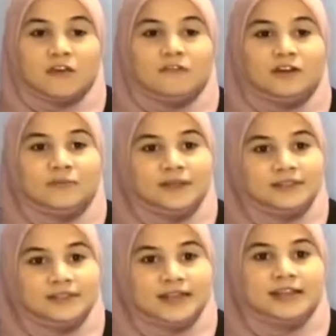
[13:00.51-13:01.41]
For a
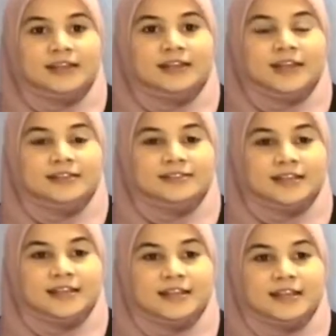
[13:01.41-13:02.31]
better and clear
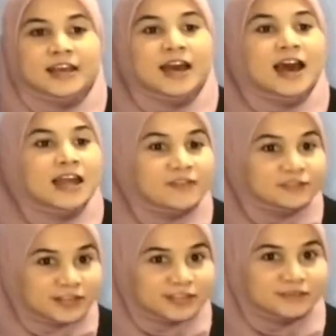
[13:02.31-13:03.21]
understanding, I have
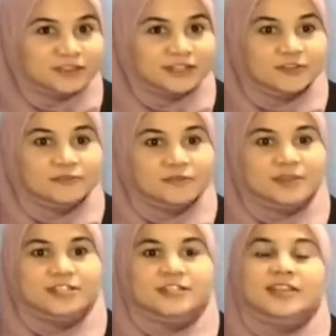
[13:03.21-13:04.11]
transferred the
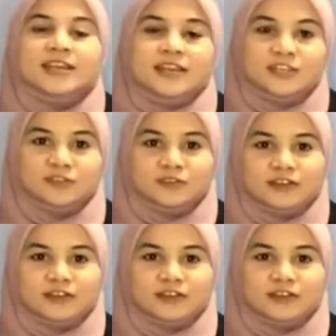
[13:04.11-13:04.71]
information into